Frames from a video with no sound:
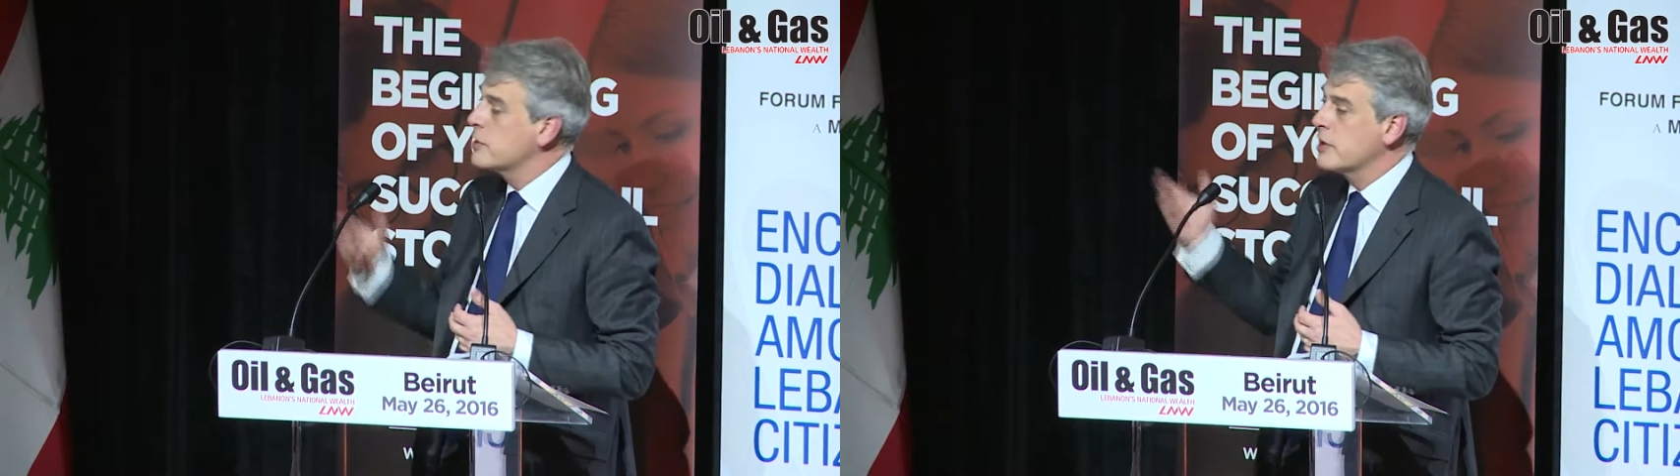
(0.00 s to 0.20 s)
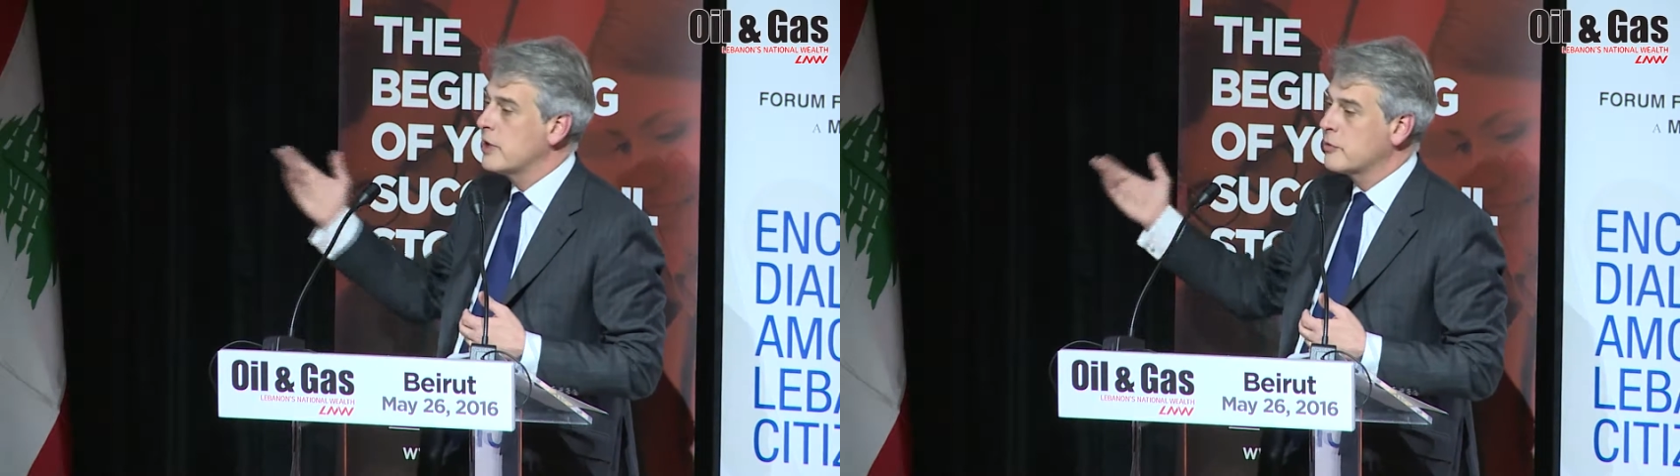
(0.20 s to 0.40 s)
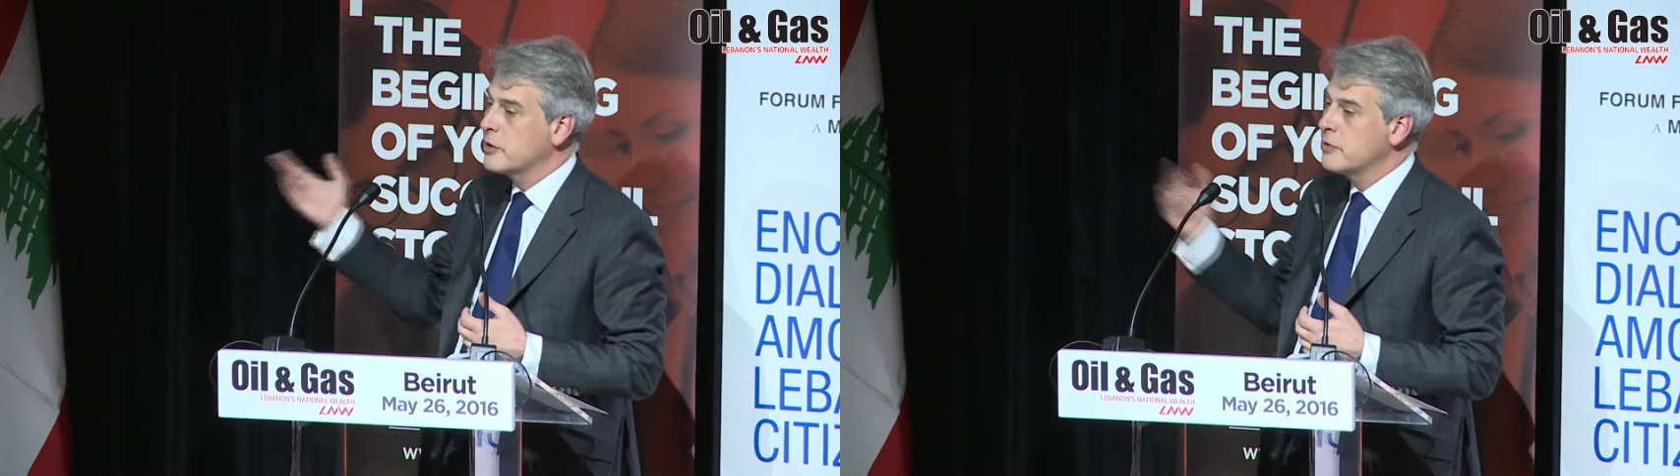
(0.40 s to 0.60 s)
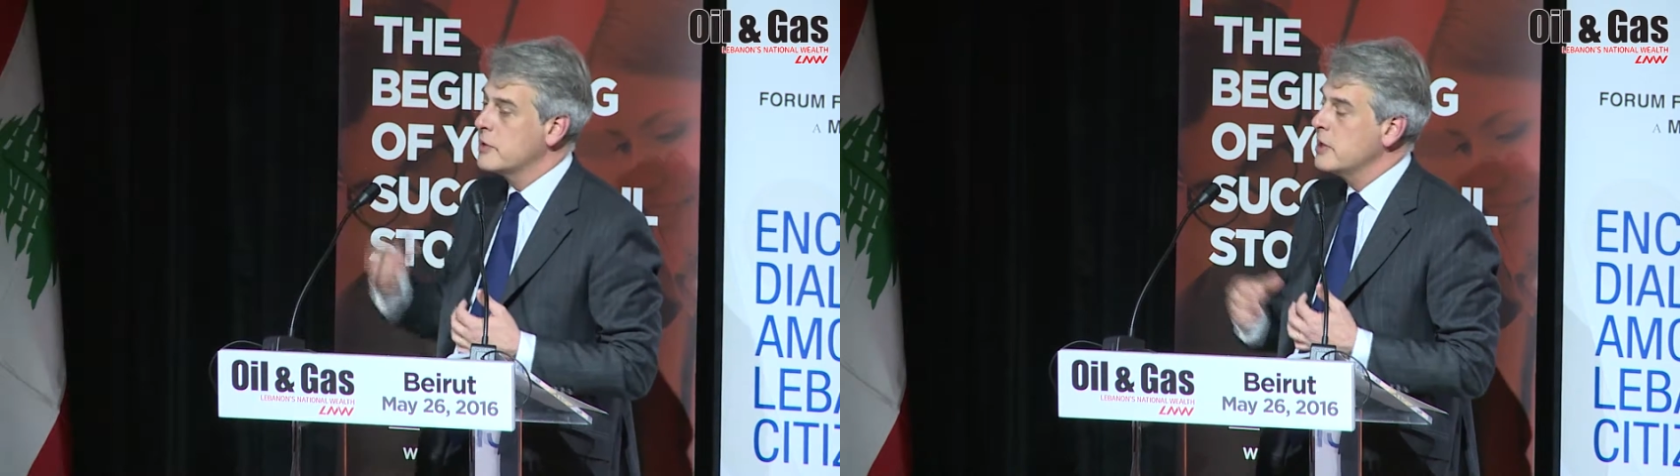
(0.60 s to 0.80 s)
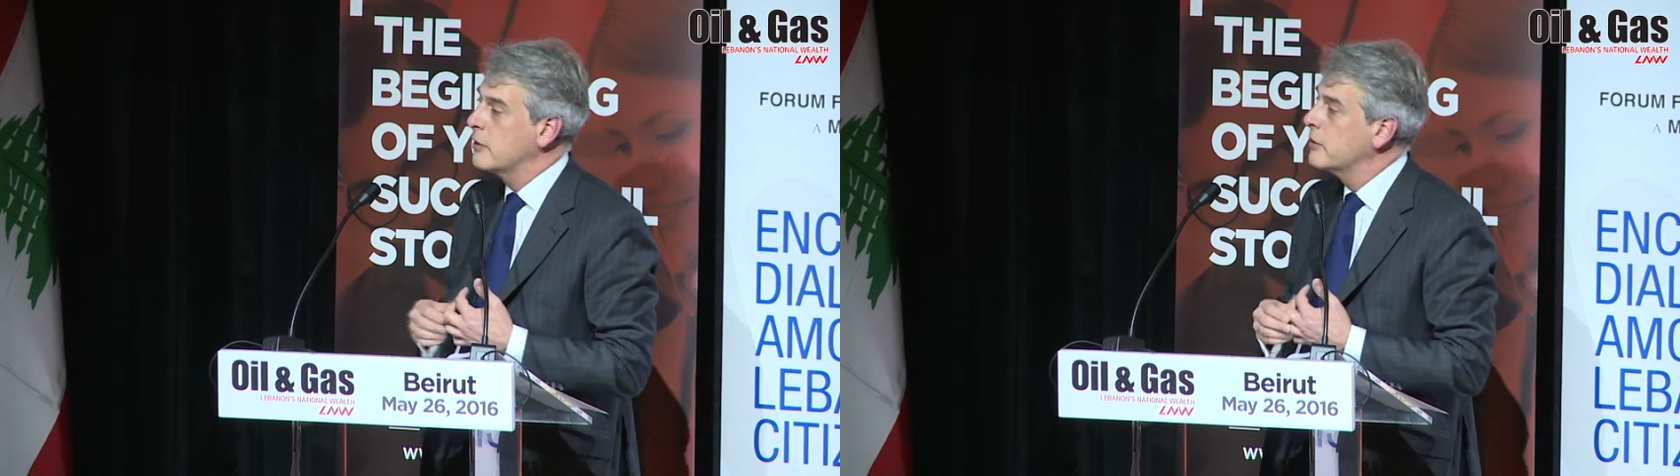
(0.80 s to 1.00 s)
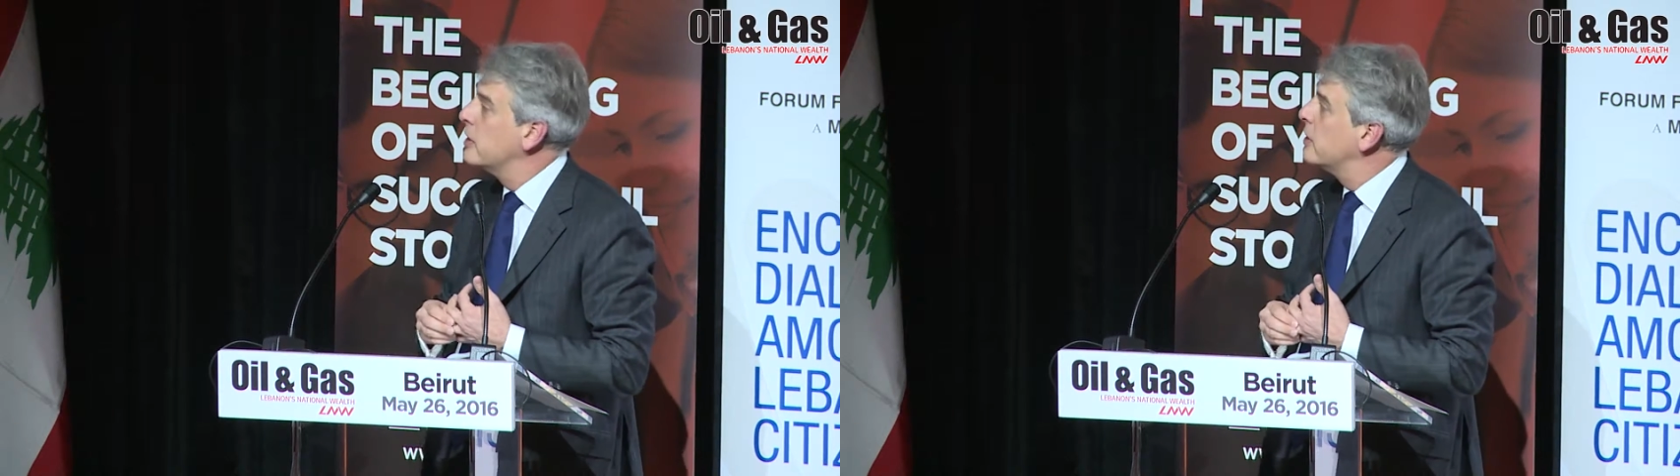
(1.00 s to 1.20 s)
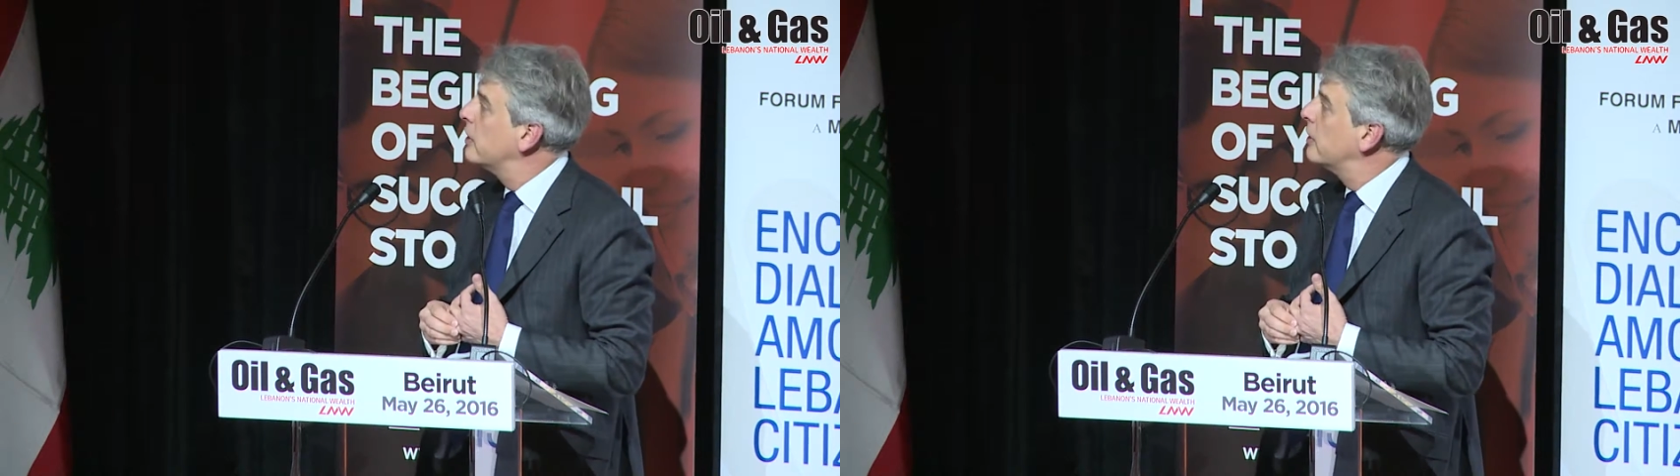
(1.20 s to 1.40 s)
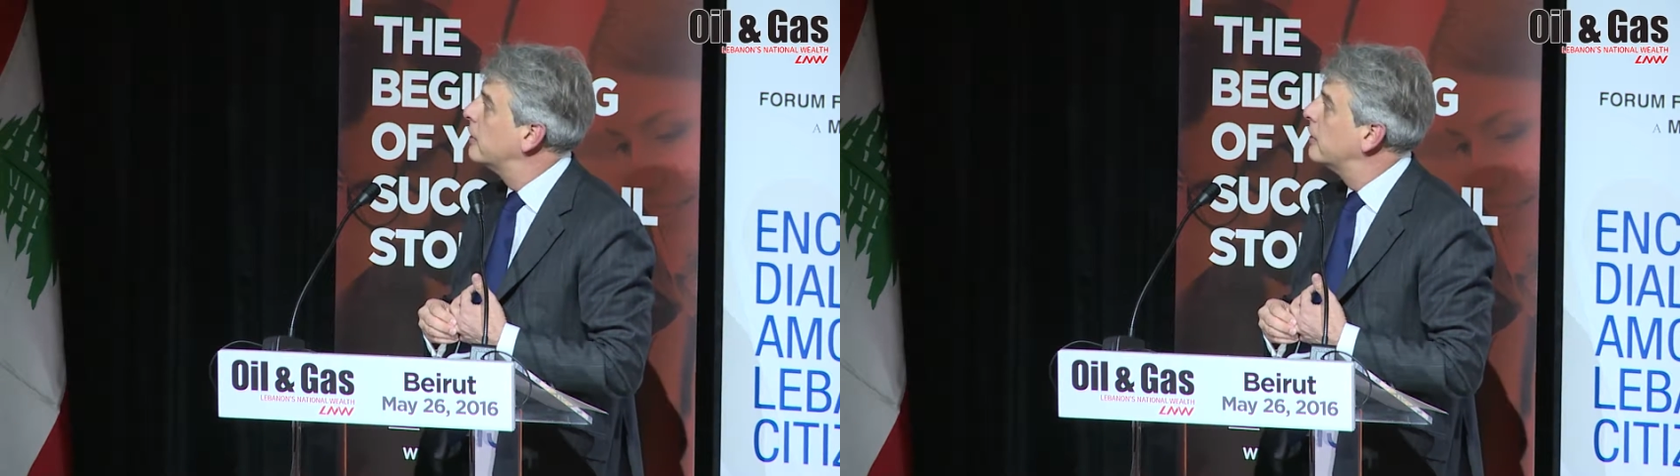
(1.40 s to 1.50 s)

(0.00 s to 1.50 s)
and that's what you see on the